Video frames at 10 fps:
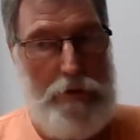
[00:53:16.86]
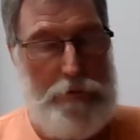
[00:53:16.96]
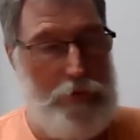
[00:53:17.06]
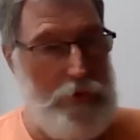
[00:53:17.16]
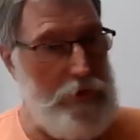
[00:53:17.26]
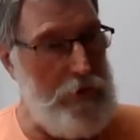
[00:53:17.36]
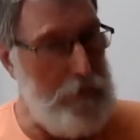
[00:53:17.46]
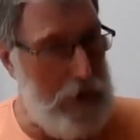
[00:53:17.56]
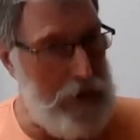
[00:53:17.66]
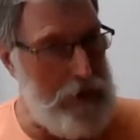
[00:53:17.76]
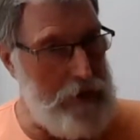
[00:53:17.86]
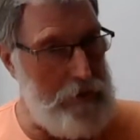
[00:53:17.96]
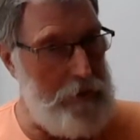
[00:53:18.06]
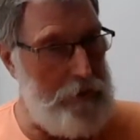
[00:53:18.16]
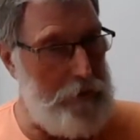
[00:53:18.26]
filtering
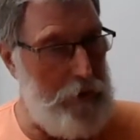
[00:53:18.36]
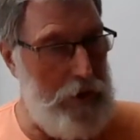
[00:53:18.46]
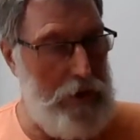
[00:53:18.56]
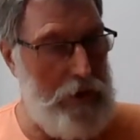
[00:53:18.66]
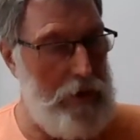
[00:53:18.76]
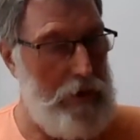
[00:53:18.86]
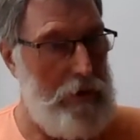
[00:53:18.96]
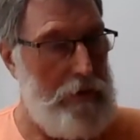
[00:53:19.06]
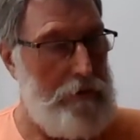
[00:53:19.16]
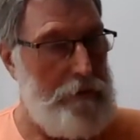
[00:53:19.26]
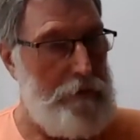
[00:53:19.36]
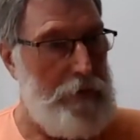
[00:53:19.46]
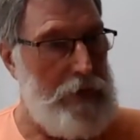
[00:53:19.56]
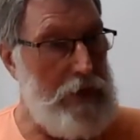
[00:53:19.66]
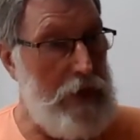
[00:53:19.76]
mechanism, if you like,
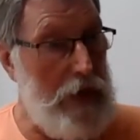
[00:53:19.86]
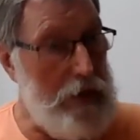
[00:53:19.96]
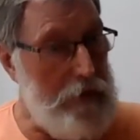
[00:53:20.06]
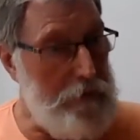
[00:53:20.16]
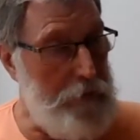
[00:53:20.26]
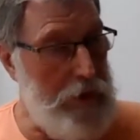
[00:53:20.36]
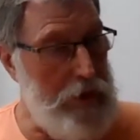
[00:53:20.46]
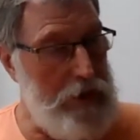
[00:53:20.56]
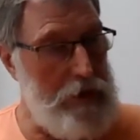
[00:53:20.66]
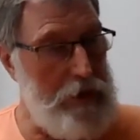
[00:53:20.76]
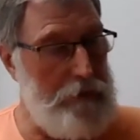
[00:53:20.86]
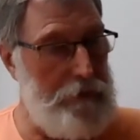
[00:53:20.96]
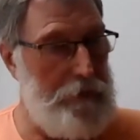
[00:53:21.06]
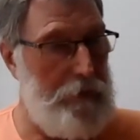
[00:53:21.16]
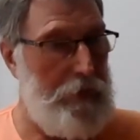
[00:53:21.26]
selective
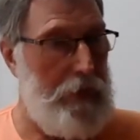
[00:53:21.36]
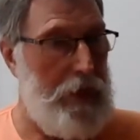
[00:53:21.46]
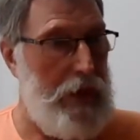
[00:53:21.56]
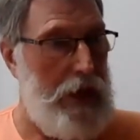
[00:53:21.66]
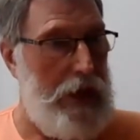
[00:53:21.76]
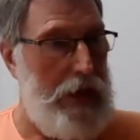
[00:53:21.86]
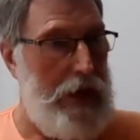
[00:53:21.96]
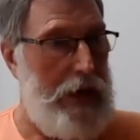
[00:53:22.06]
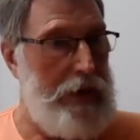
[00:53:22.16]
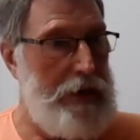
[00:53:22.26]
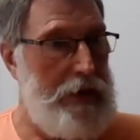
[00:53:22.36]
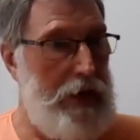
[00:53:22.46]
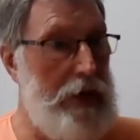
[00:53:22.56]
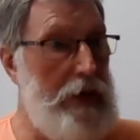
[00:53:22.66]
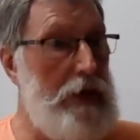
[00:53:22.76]
mechanism. And
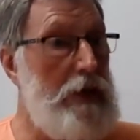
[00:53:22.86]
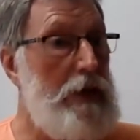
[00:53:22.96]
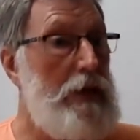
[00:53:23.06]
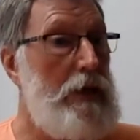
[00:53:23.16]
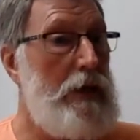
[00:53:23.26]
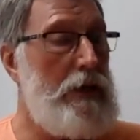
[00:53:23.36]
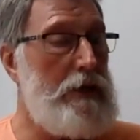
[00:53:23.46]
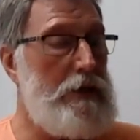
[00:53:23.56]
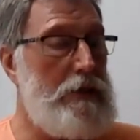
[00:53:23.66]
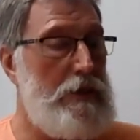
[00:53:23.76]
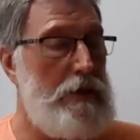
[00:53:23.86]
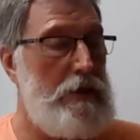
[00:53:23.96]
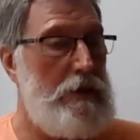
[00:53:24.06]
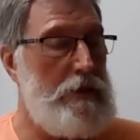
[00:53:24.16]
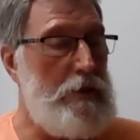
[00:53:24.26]
then it's
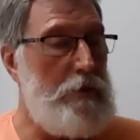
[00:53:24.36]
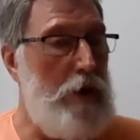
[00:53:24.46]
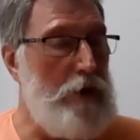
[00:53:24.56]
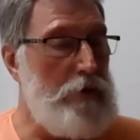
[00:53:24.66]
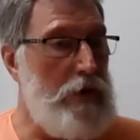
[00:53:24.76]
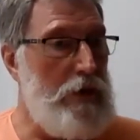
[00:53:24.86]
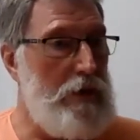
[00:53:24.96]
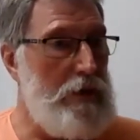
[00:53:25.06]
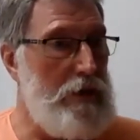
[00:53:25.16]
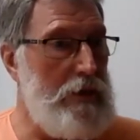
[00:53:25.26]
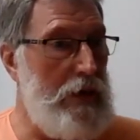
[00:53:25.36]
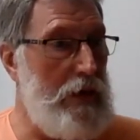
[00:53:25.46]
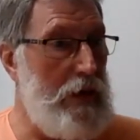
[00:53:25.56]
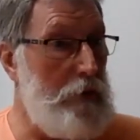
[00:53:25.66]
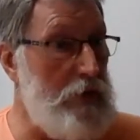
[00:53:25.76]
surrounding the
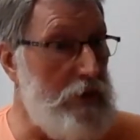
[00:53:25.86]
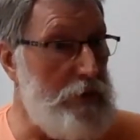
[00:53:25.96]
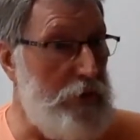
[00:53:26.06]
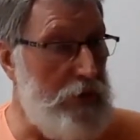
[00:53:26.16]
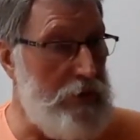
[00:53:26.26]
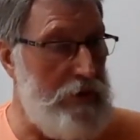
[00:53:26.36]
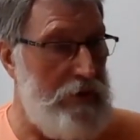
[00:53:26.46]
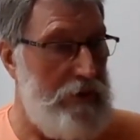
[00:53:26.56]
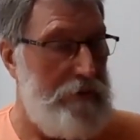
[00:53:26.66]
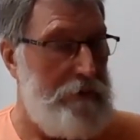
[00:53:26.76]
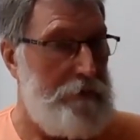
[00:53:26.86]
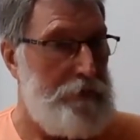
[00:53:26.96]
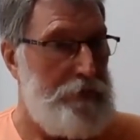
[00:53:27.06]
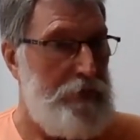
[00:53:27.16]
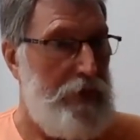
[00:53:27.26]
DNA, which is fixed
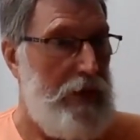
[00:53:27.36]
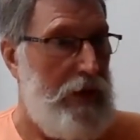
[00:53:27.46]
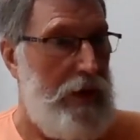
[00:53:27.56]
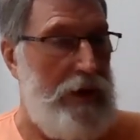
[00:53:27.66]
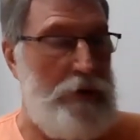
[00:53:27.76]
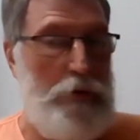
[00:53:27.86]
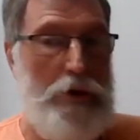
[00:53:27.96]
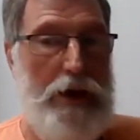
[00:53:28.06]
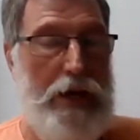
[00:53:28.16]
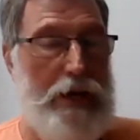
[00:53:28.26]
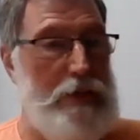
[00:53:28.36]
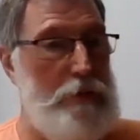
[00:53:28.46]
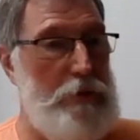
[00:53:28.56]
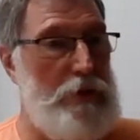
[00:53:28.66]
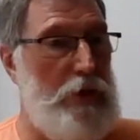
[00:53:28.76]
and working as
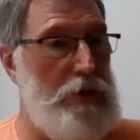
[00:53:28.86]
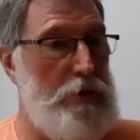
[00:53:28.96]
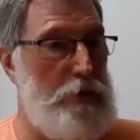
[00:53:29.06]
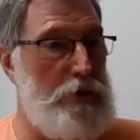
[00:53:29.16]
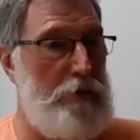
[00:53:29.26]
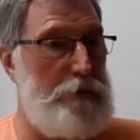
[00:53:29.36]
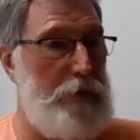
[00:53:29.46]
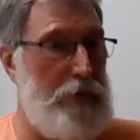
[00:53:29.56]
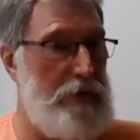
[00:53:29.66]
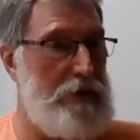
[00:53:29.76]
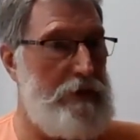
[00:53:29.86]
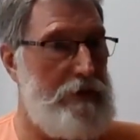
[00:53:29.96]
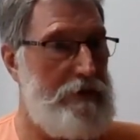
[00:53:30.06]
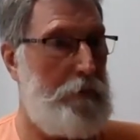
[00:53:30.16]
switch on, switch off buttons.